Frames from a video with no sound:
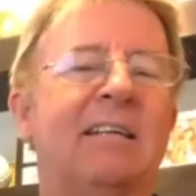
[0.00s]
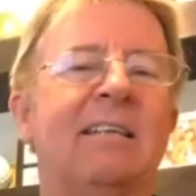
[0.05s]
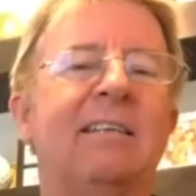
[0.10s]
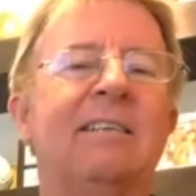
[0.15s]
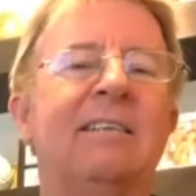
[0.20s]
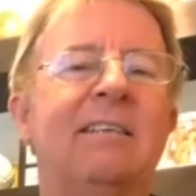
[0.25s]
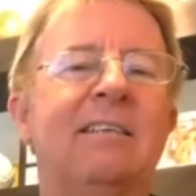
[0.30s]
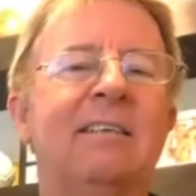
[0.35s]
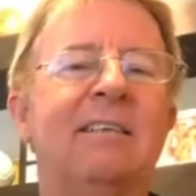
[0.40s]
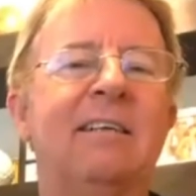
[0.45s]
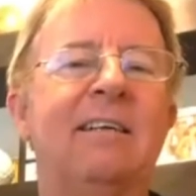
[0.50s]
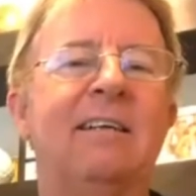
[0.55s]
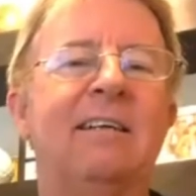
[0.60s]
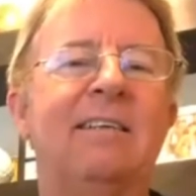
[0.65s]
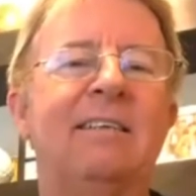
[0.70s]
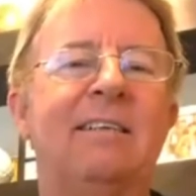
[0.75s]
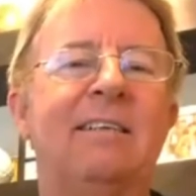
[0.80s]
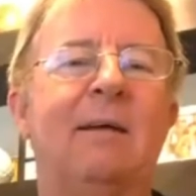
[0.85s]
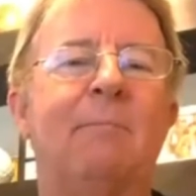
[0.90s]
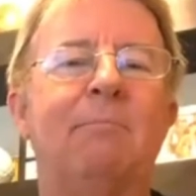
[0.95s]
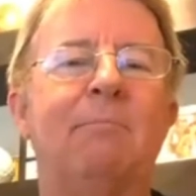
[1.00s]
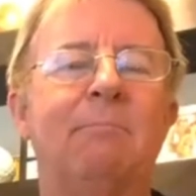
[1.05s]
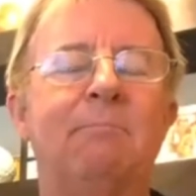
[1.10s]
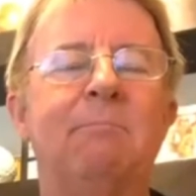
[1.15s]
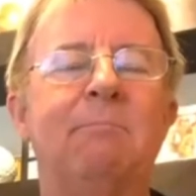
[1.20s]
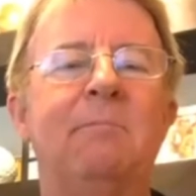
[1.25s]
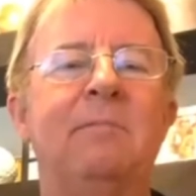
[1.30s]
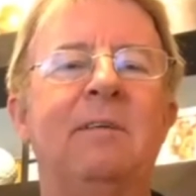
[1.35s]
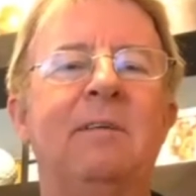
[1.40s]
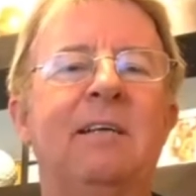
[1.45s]
Okay. All
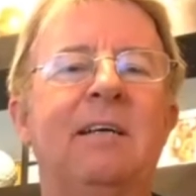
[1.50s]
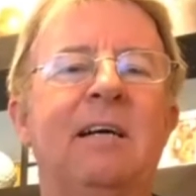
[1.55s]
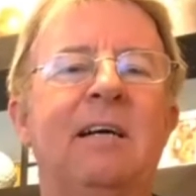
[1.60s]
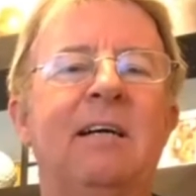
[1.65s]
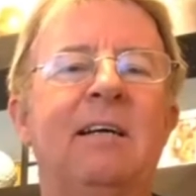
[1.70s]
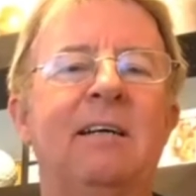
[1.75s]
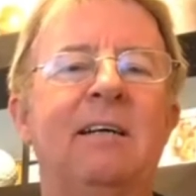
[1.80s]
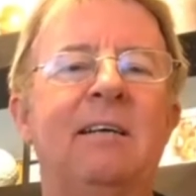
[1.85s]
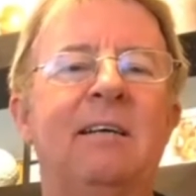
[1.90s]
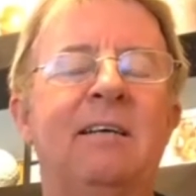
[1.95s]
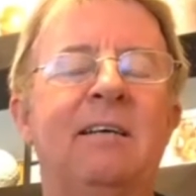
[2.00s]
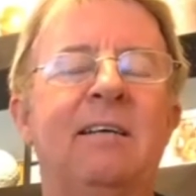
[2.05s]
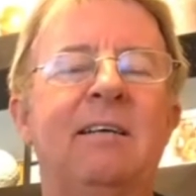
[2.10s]
right, Jeff